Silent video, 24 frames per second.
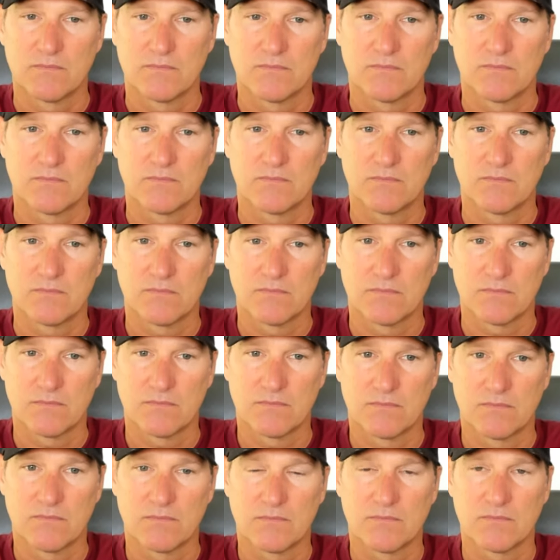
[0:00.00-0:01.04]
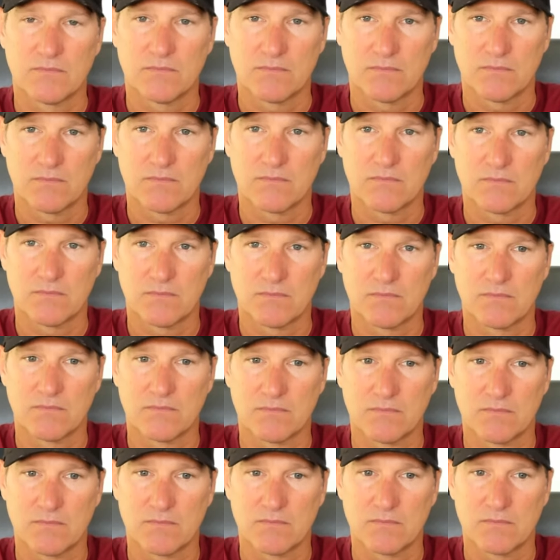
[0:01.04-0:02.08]

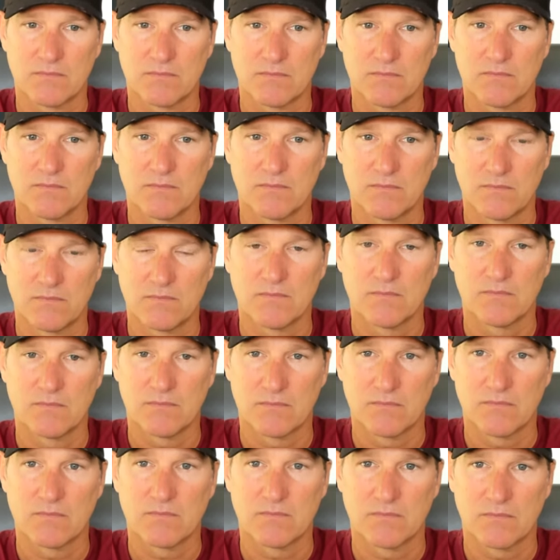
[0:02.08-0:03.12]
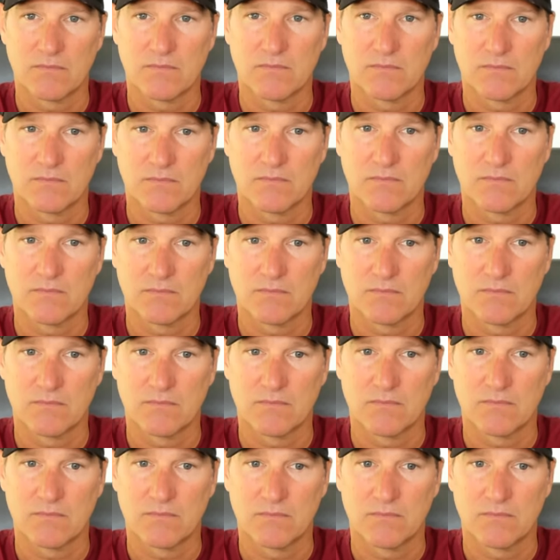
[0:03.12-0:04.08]
The person shown says nothing.